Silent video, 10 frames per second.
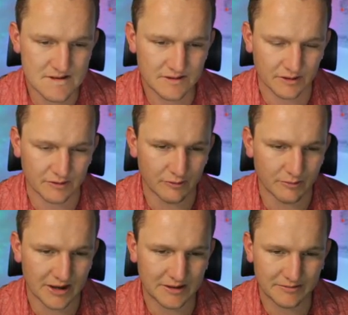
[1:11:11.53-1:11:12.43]
Not too
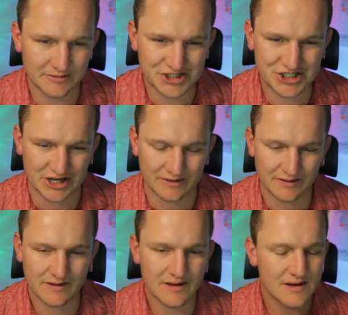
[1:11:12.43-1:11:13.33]
bad. Shit.
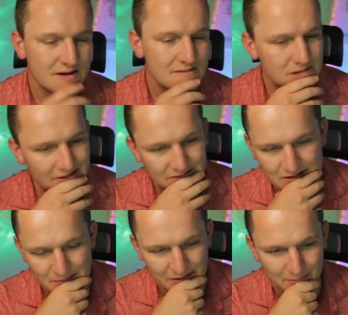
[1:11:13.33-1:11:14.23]
I
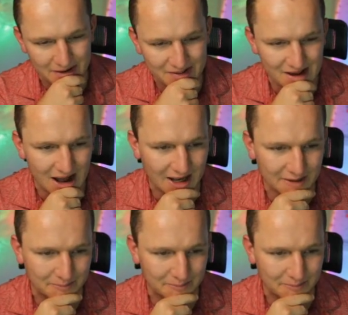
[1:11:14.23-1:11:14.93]
him out of my side.